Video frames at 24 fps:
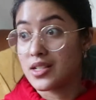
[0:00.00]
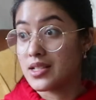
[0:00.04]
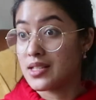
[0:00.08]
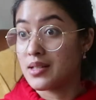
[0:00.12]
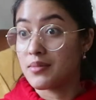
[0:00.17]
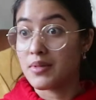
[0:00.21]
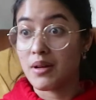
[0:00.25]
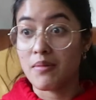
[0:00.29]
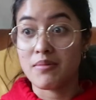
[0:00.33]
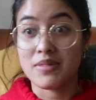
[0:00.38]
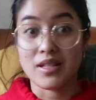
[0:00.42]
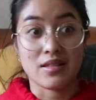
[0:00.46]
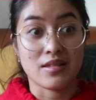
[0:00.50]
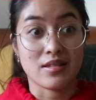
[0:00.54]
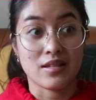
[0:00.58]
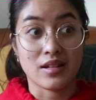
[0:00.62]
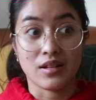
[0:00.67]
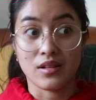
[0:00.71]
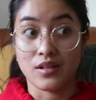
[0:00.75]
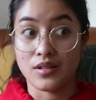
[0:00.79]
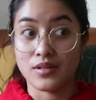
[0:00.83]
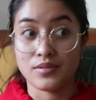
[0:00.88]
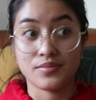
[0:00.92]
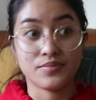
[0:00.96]
and sometimes it's
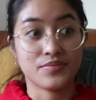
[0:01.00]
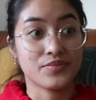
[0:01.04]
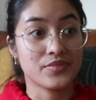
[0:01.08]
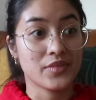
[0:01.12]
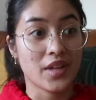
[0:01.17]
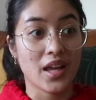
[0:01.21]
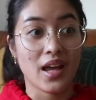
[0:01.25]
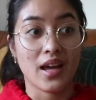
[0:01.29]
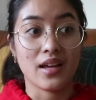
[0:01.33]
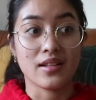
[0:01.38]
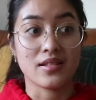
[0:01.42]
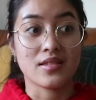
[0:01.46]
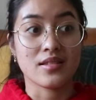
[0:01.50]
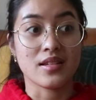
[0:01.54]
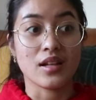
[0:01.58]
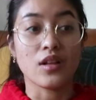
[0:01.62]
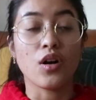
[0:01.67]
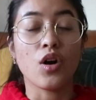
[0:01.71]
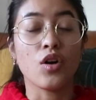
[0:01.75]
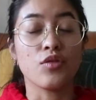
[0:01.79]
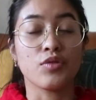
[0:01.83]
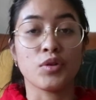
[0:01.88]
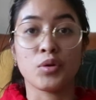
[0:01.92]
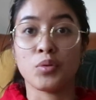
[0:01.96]

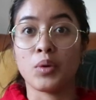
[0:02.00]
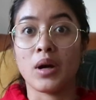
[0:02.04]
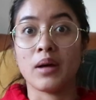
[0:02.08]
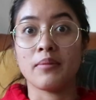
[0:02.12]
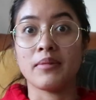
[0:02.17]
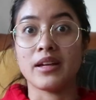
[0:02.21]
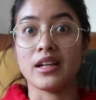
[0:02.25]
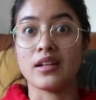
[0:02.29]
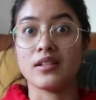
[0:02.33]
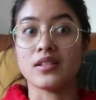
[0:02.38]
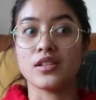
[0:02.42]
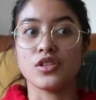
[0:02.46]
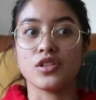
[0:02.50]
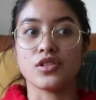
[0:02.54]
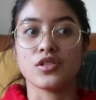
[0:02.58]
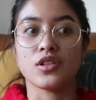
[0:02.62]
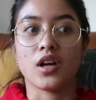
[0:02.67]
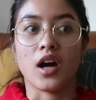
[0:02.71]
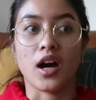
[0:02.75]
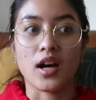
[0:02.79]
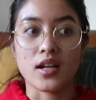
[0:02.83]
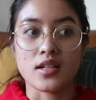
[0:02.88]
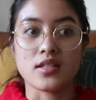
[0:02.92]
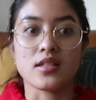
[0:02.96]
still overwhelming to
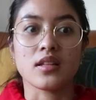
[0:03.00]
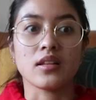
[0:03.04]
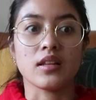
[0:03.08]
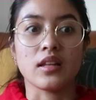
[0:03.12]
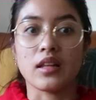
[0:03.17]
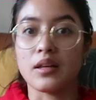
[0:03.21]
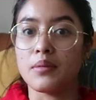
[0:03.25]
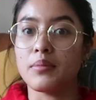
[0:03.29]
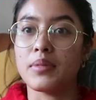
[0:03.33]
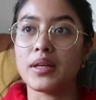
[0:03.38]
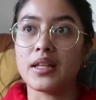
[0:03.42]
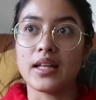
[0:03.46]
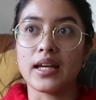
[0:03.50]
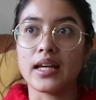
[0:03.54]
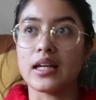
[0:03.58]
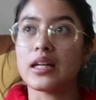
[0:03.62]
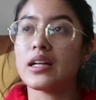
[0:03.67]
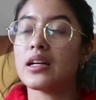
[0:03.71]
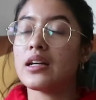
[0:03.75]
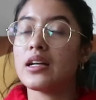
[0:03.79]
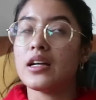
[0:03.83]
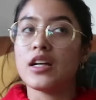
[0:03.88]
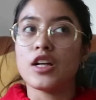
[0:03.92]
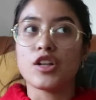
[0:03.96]
just constantly be like